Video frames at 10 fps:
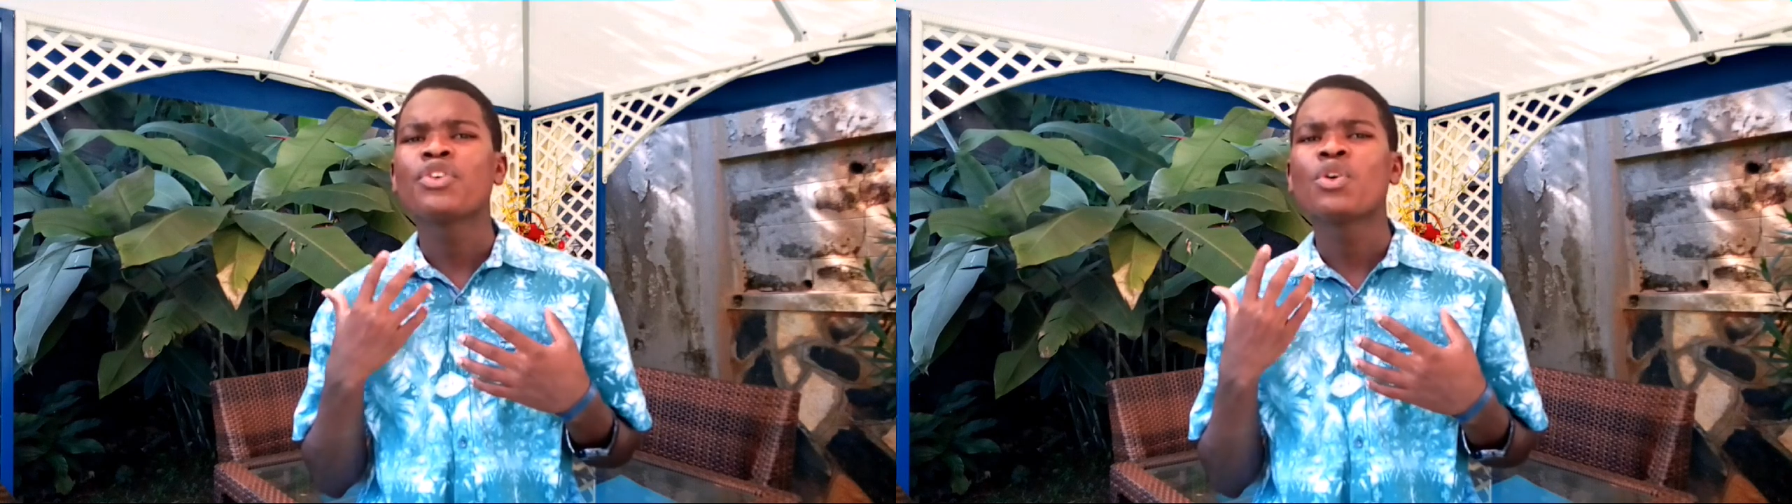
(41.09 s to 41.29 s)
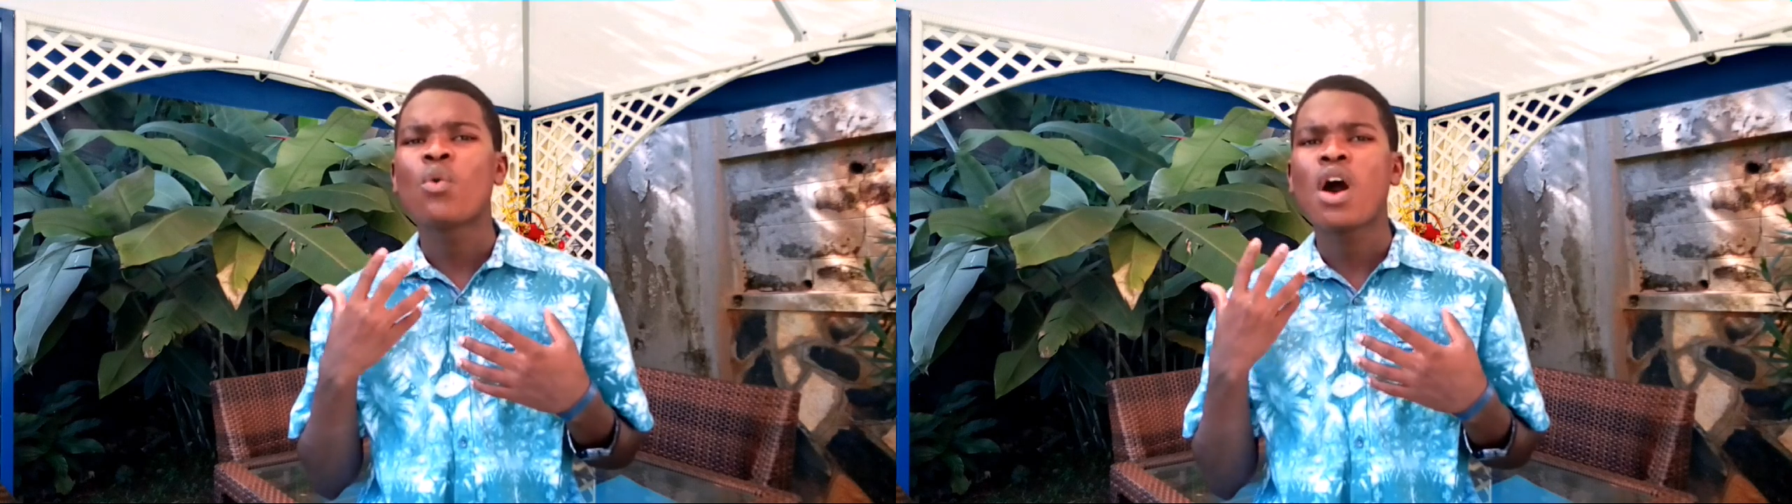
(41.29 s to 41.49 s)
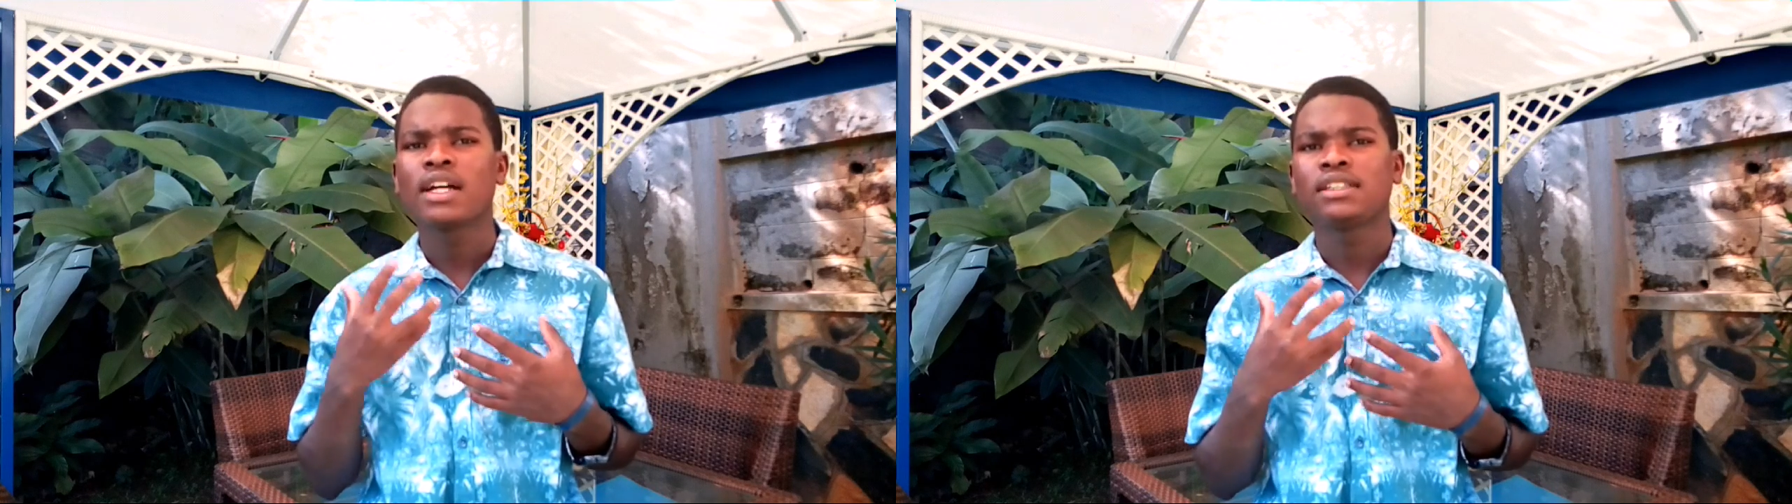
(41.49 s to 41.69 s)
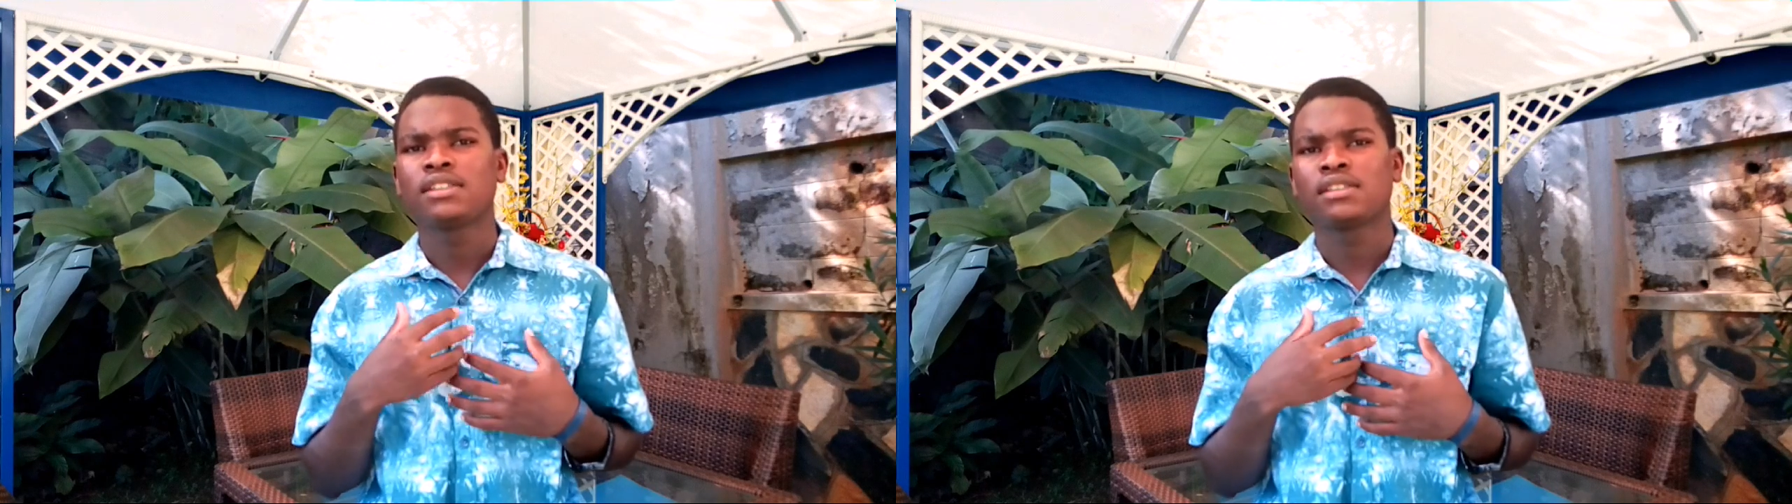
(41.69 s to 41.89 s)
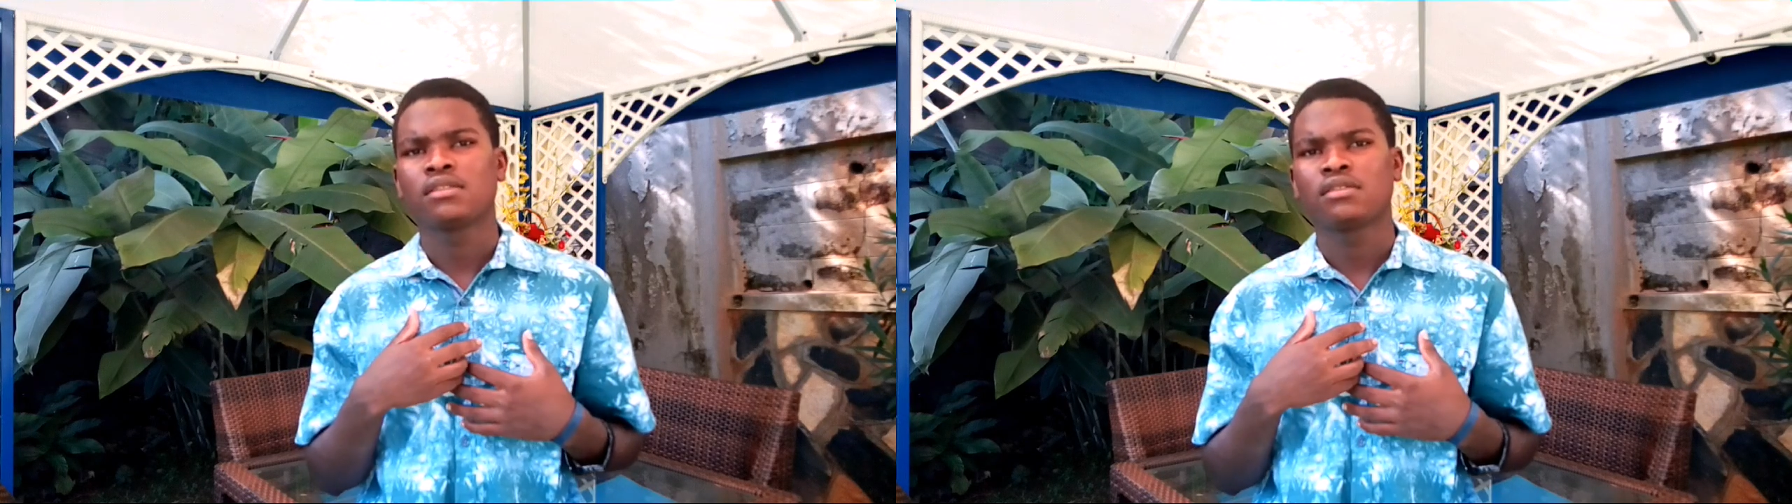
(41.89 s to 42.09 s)
few
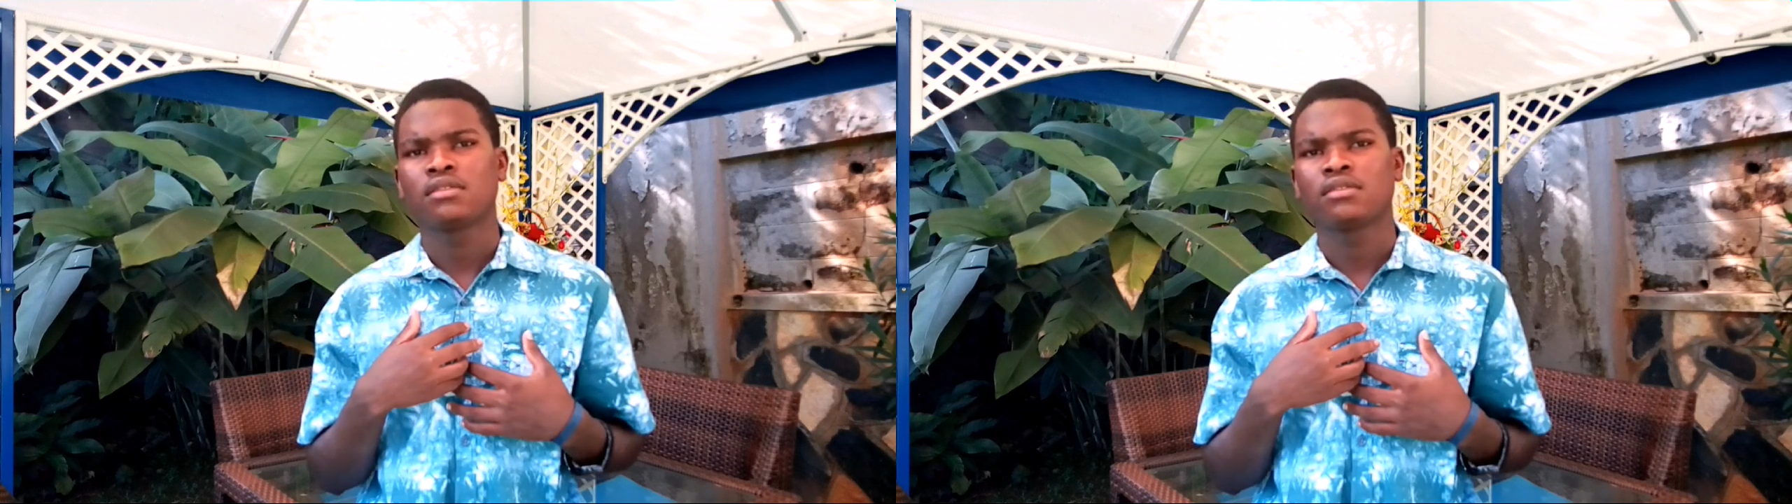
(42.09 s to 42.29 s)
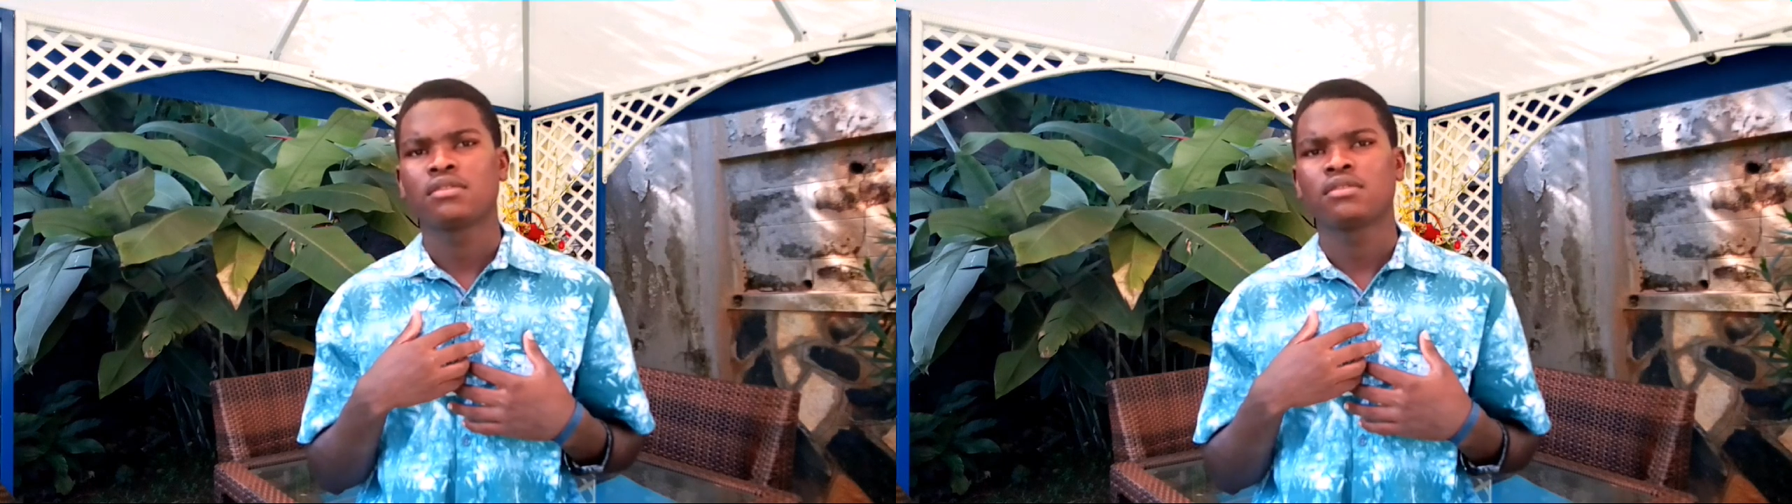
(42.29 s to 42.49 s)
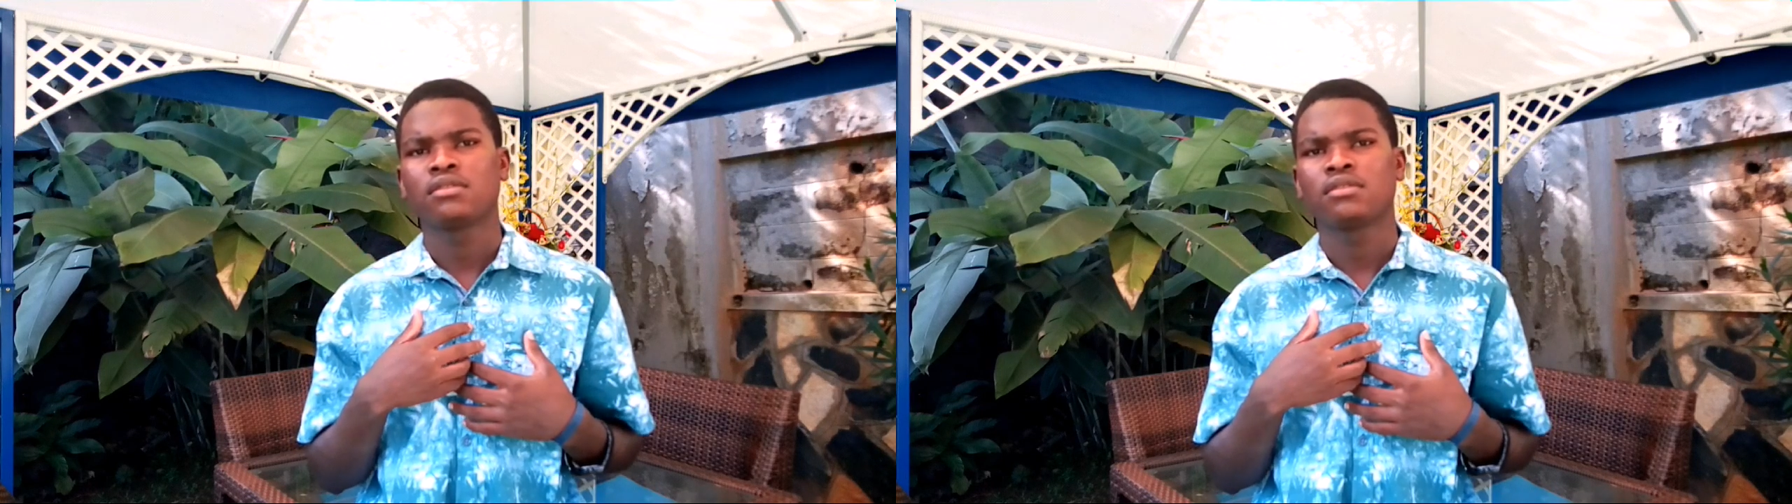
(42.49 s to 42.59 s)
words